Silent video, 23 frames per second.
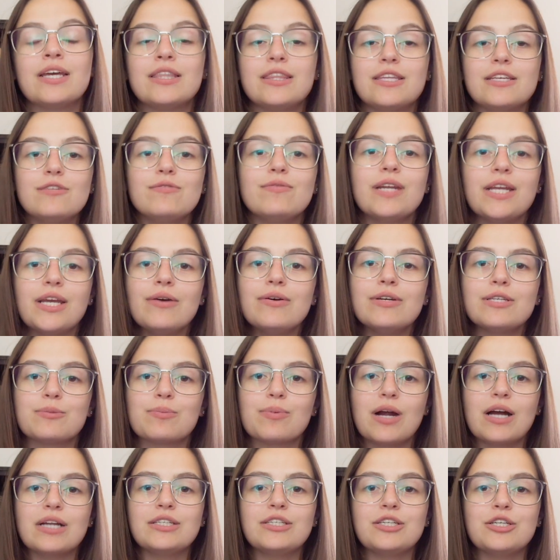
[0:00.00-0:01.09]
This video is
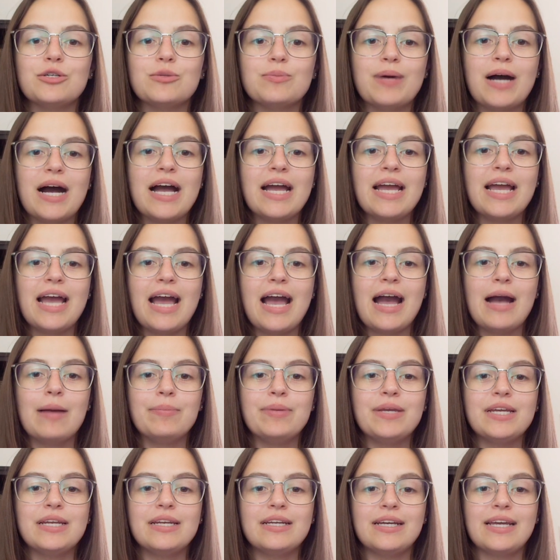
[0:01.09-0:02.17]
brought to you by
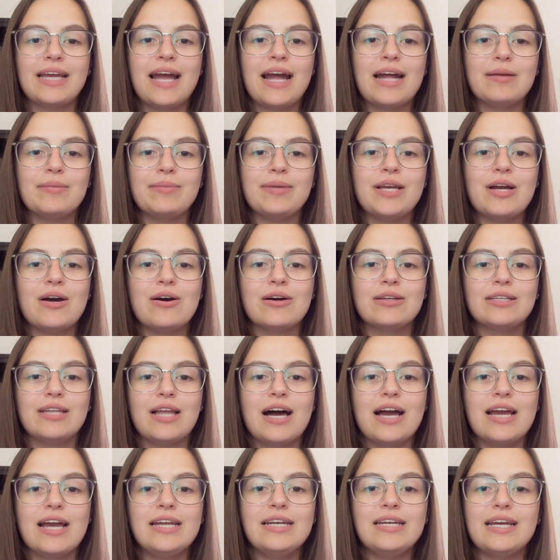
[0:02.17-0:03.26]
Appian Academy
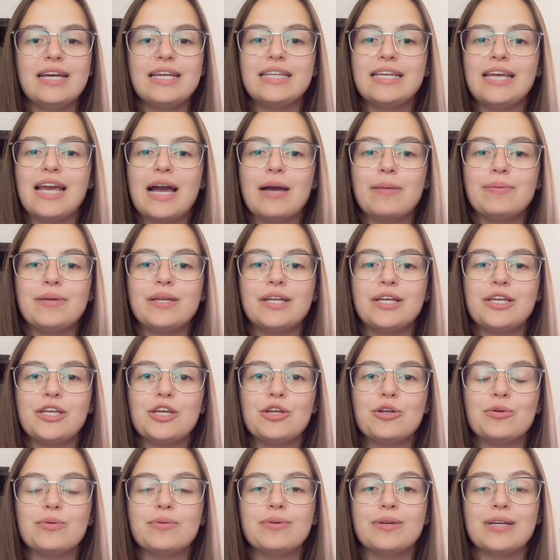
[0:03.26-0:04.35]
Online and the Appian
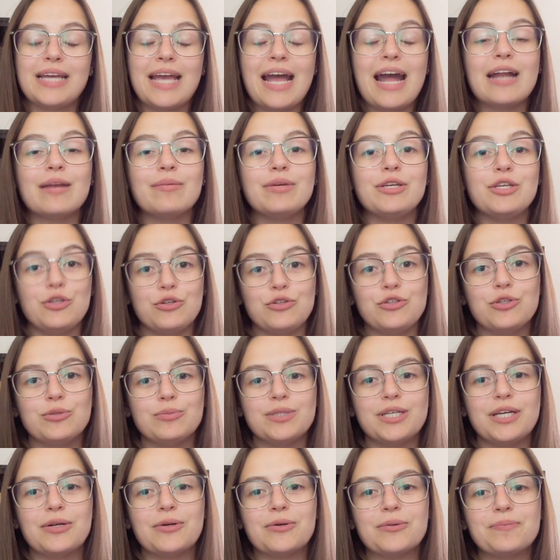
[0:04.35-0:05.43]
Academy YouTube
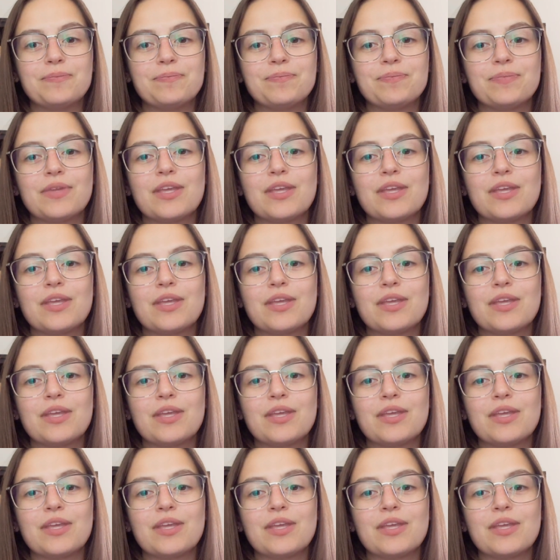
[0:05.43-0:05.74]
channel.